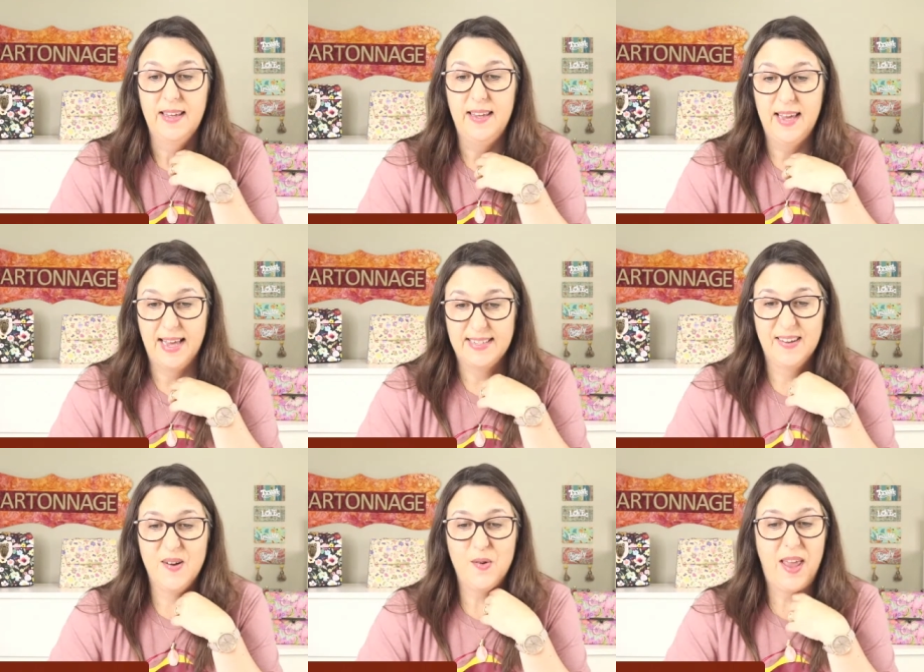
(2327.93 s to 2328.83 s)

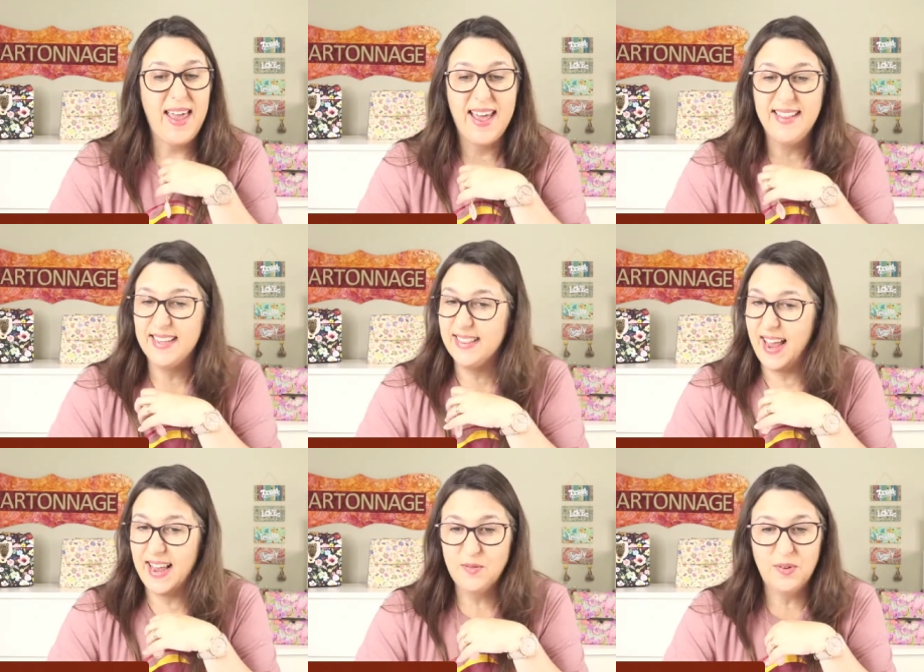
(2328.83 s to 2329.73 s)
Yes. Okay, Anna,
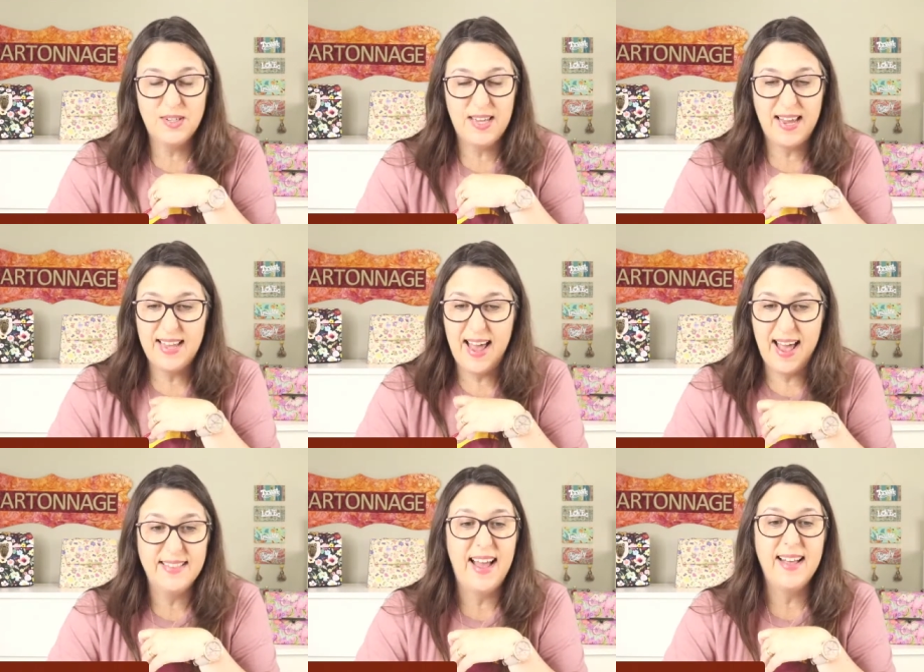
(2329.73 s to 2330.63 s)
thanks for saying
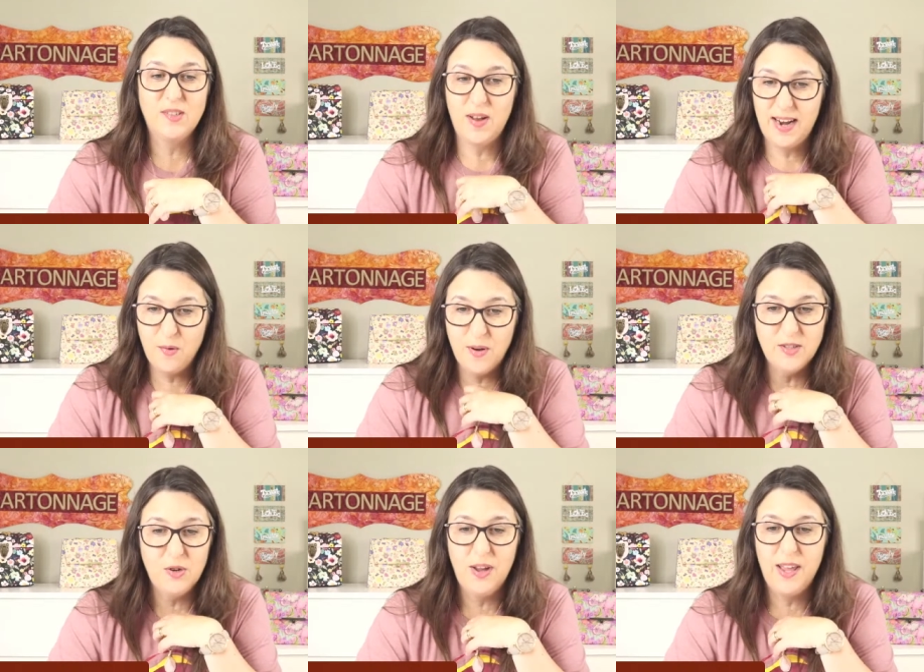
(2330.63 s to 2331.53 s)
that. That's what I
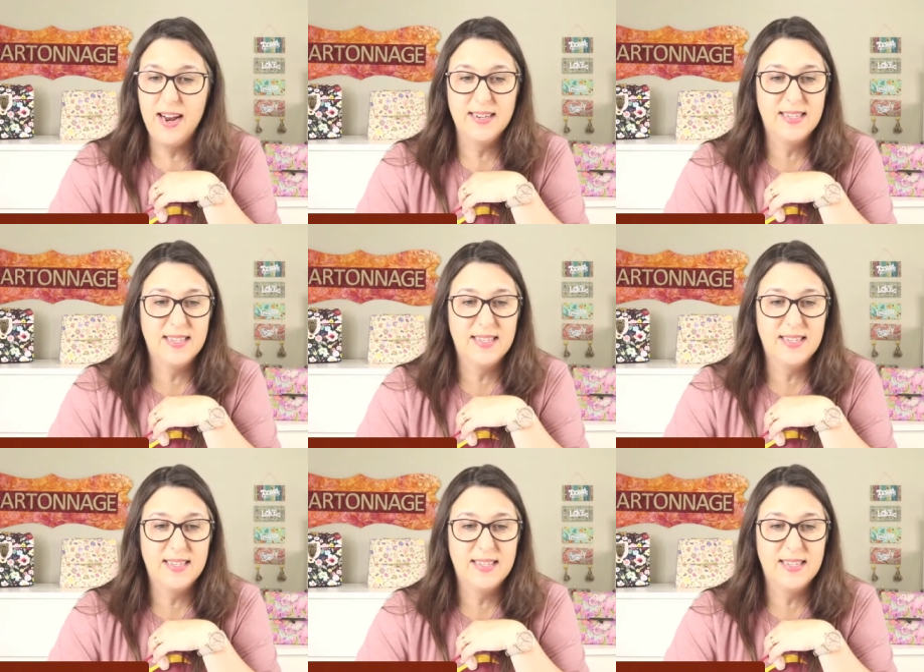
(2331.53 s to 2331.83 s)
want to hear.